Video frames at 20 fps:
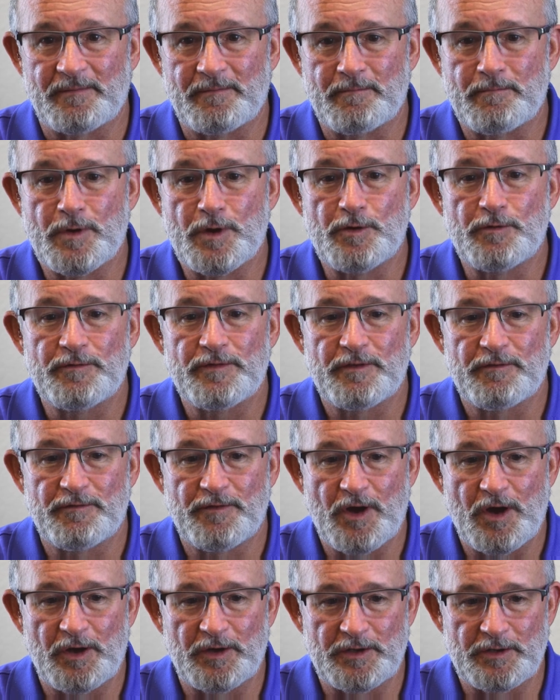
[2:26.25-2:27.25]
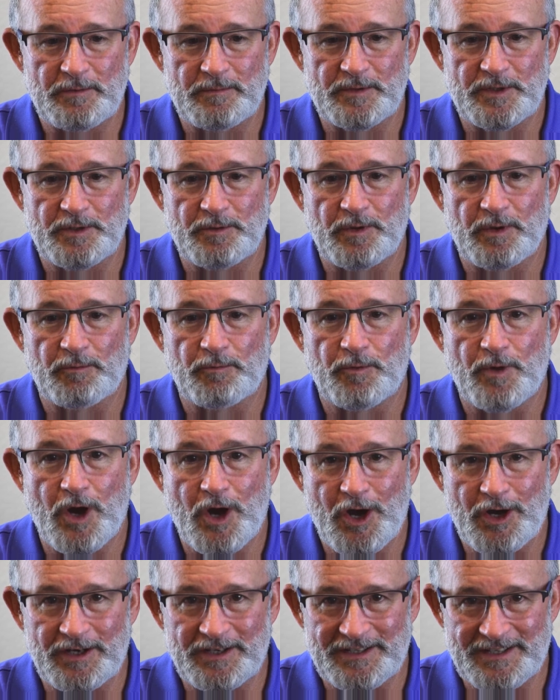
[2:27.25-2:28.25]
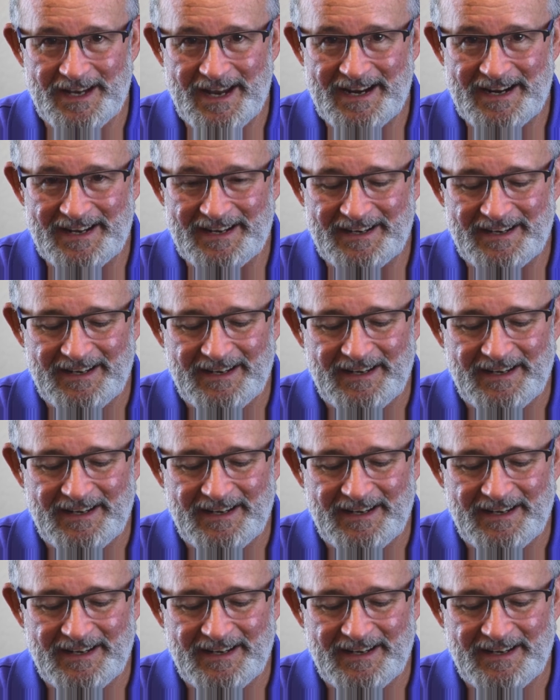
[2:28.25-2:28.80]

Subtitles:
move the volume to a wrong setting.